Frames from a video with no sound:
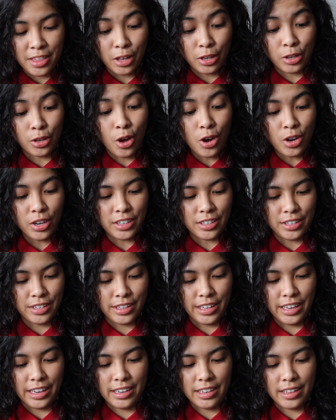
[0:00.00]
the longest
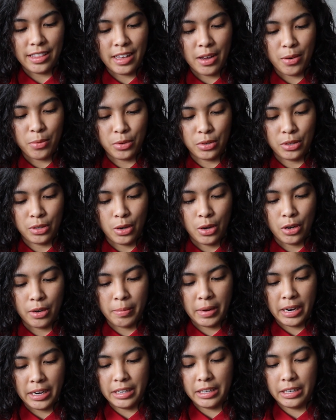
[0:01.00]
thing that was on
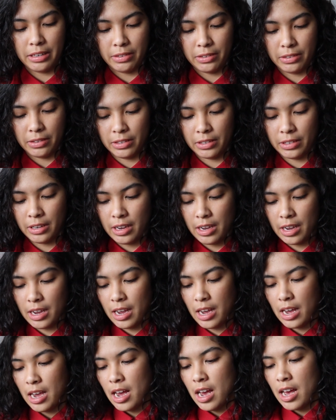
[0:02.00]
my needles
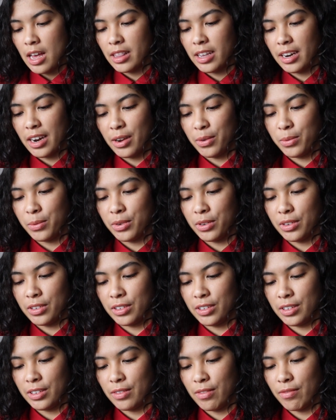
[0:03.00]
that I
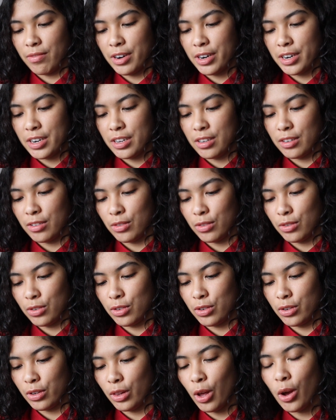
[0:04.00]
was very
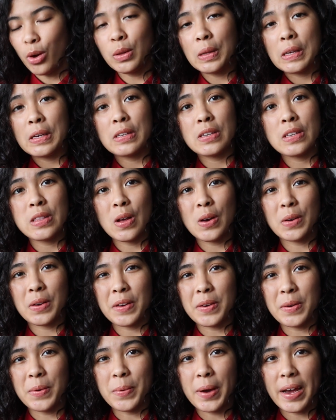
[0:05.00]
slowly
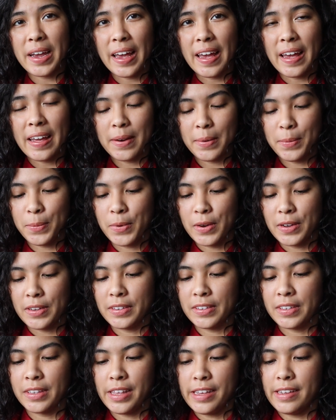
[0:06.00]
slogging away at
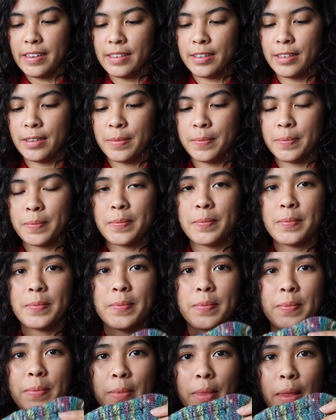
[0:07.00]
was this.
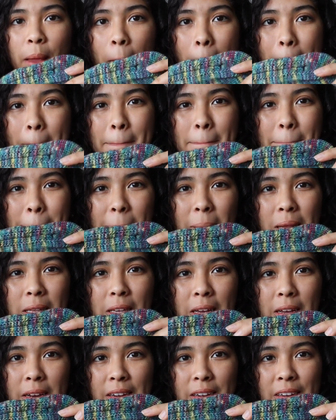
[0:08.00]

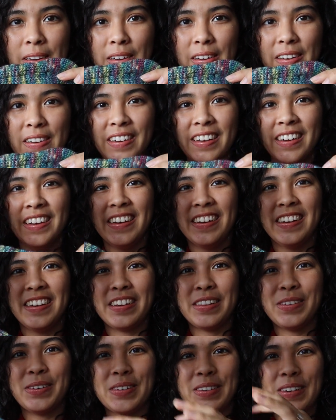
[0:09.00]
Ta-da!
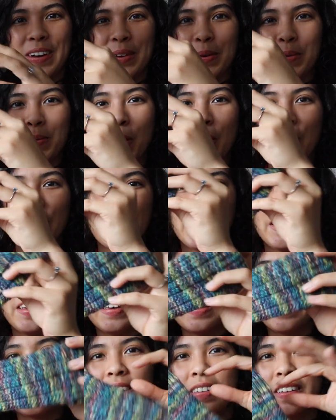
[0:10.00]
It looks kind of
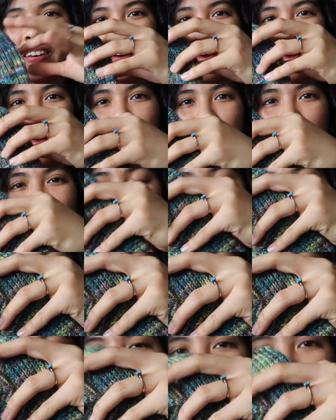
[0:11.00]
wonky because I haven't
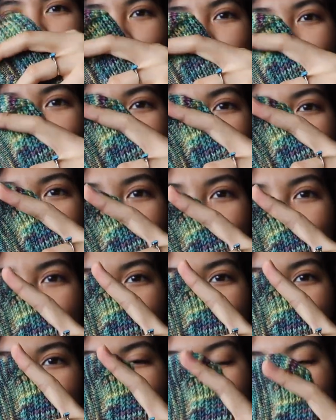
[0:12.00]
really
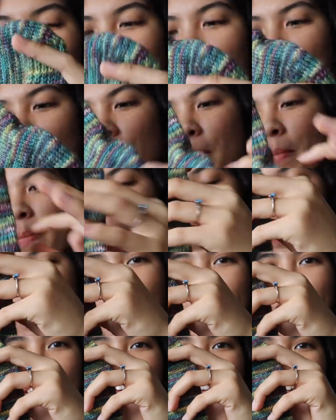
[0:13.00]
blocked it, but
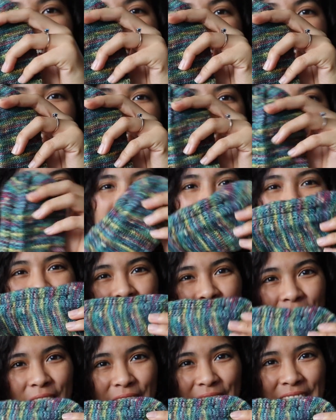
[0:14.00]
it's a
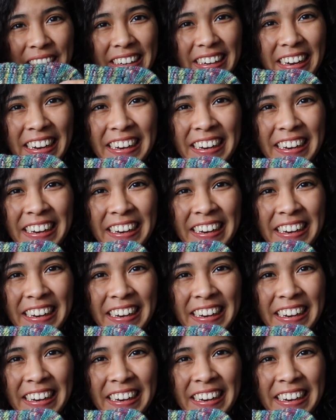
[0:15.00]
sock.